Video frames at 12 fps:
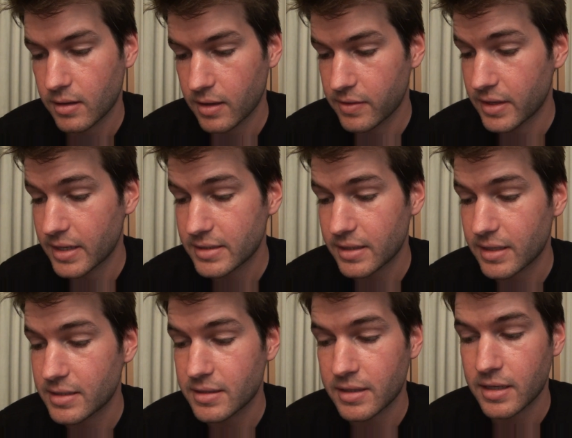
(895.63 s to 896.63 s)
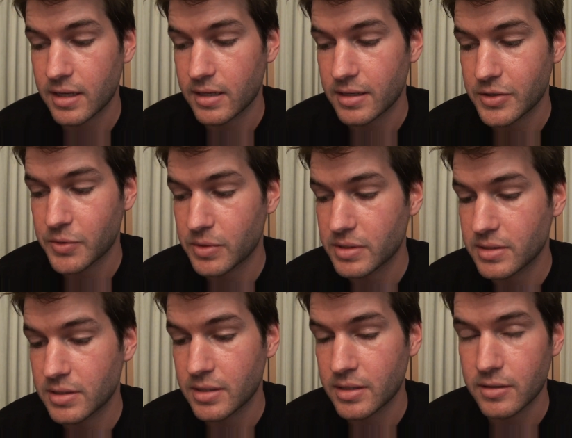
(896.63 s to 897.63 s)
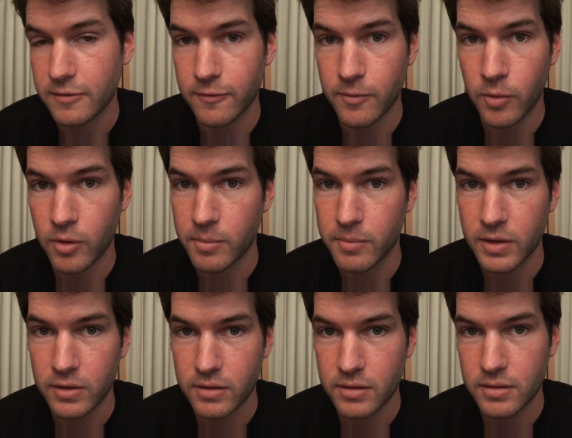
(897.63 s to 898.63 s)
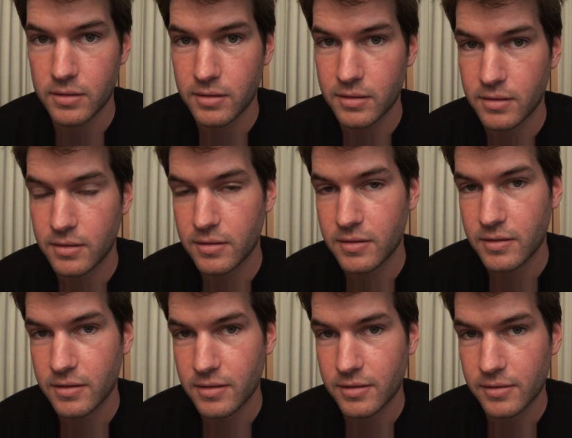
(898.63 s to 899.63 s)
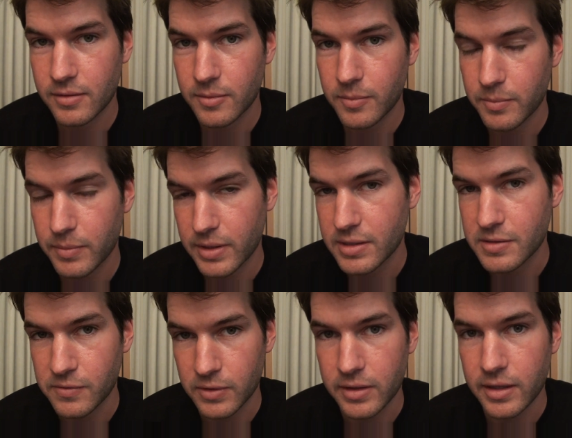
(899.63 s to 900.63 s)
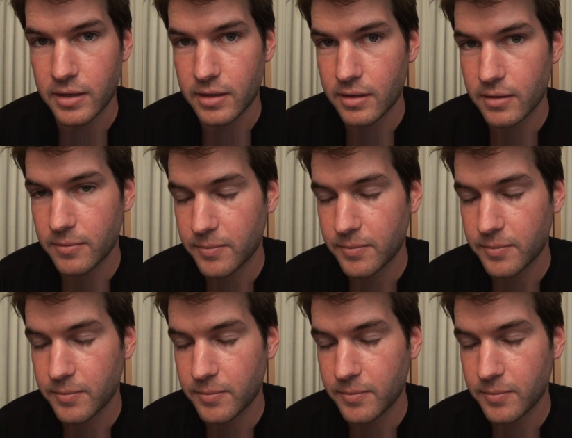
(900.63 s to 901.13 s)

And then it's like sinking into a sea of warm milk, peaceful like.